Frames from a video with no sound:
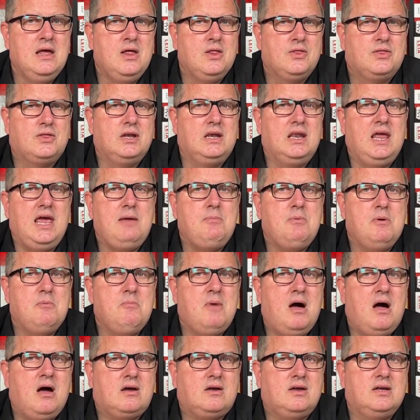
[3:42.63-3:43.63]
the labour
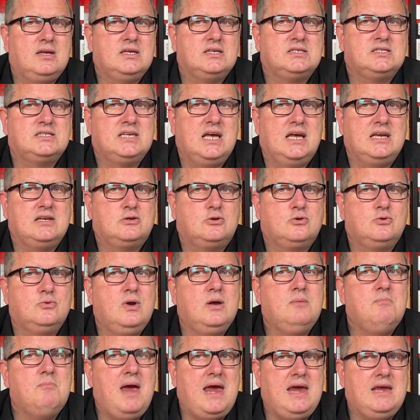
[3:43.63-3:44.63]
market is set to
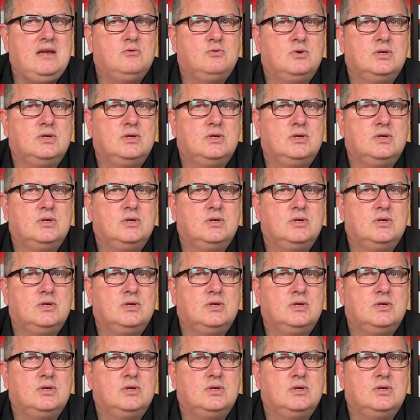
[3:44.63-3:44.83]
remain